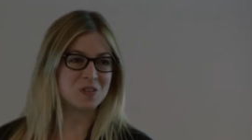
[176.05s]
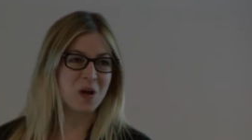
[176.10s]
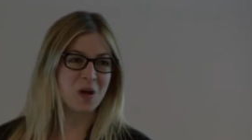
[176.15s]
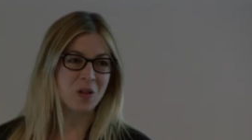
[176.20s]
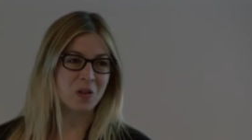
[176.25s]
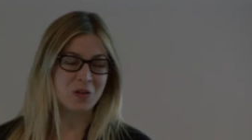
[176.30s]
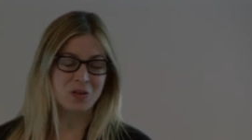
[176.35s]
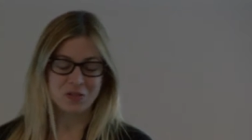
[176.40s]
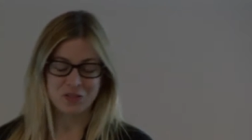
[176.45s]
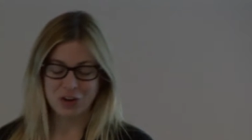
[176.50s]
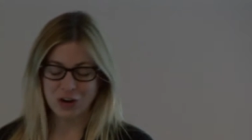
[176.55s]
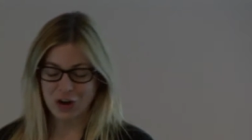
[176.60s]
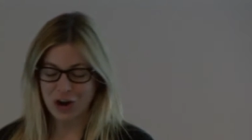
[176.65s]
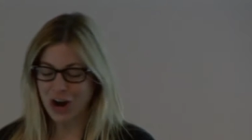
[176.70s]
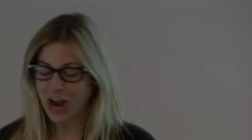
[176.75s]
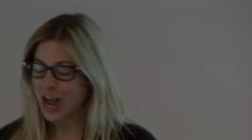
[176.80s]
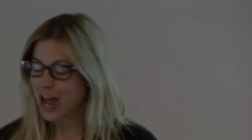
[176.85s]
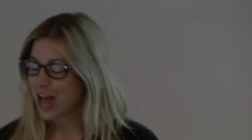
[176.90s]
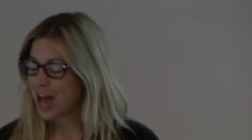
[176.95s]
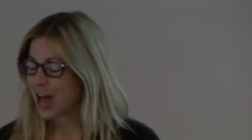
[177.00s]
all over.
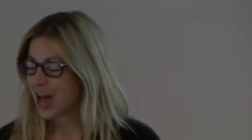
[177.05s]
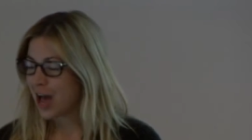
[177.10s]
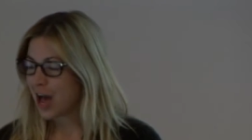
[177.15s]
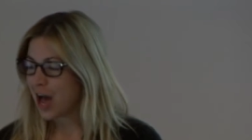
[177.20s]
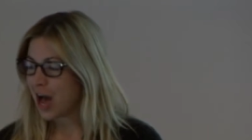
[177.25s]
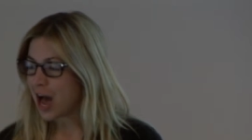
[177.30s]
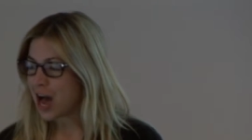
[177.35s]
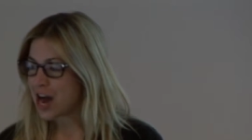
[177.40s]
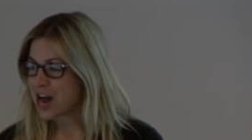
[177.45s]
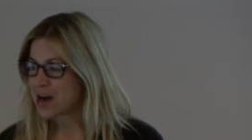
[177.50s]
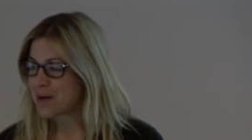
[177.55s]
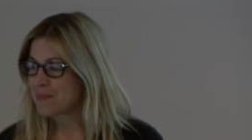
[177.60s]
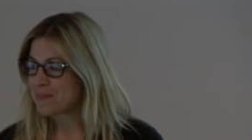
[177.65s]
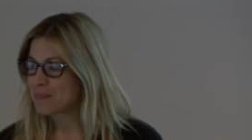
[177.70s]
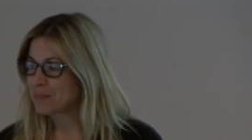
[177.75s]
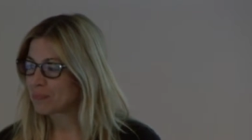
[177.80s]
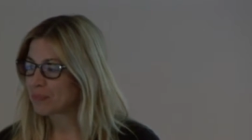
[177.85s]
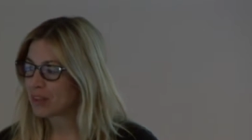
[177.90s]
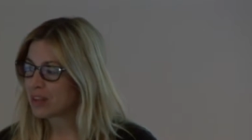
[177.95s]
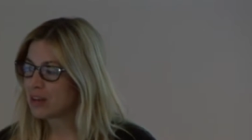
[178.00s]

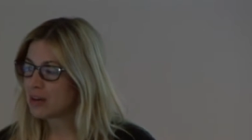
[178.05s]
Um,